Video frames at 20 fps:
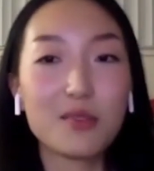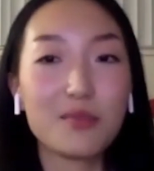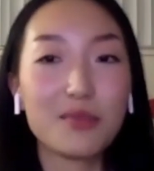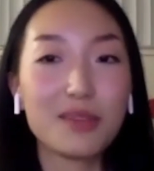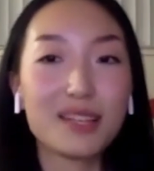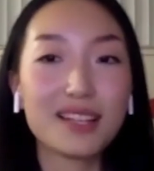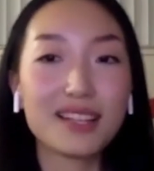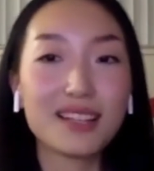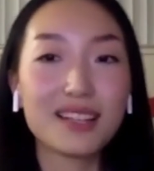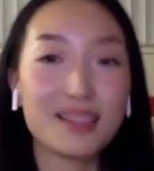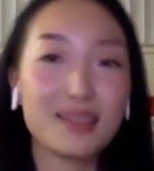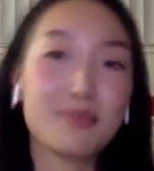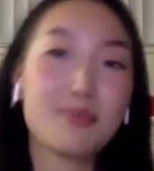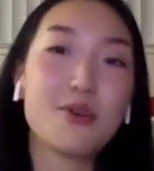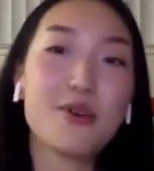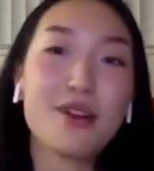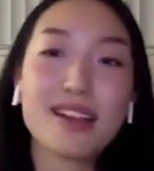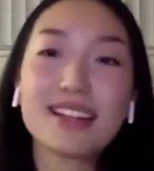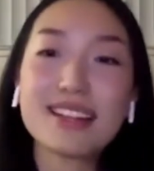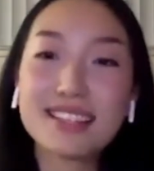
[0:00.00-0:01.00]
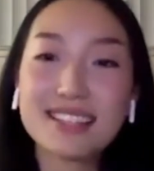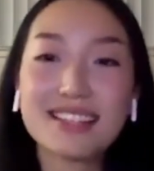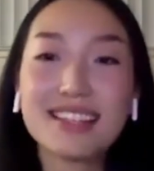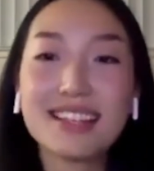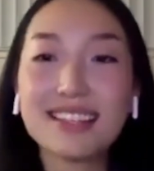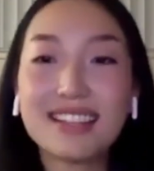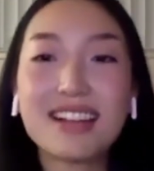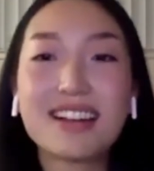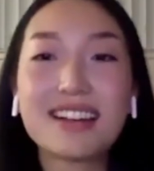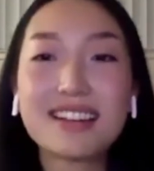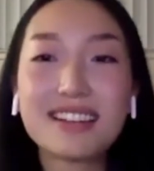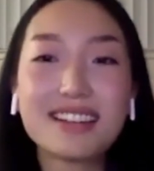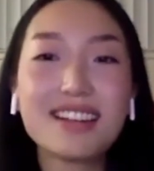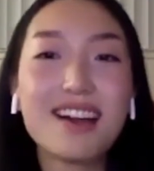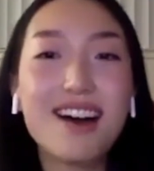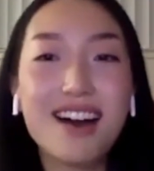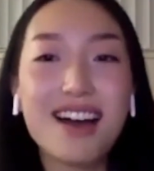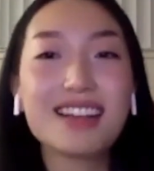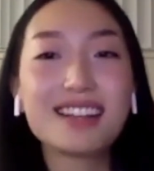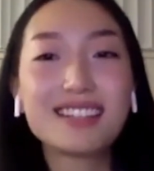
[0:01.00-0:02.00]
but the point is that they're
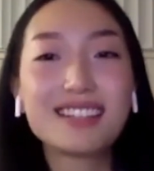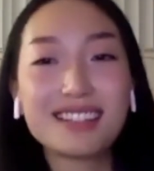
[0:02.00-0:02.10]
not